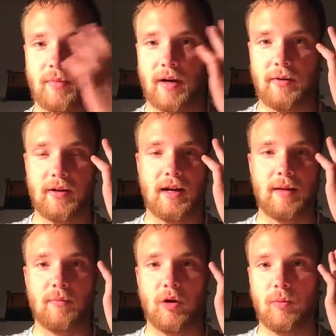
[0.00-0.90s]
barrier
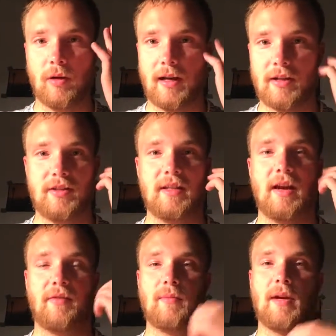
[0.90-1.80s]
and mobilize the
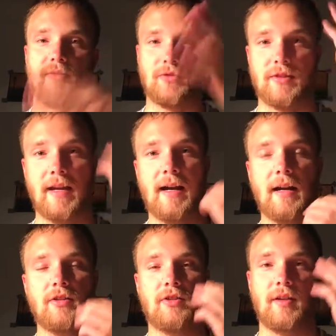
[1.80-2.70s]
heavy metals
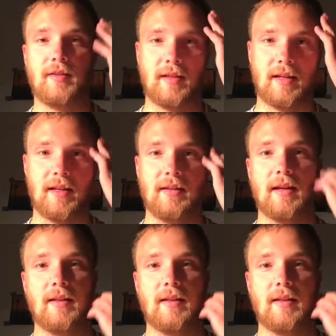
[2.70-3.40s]
there, so that they can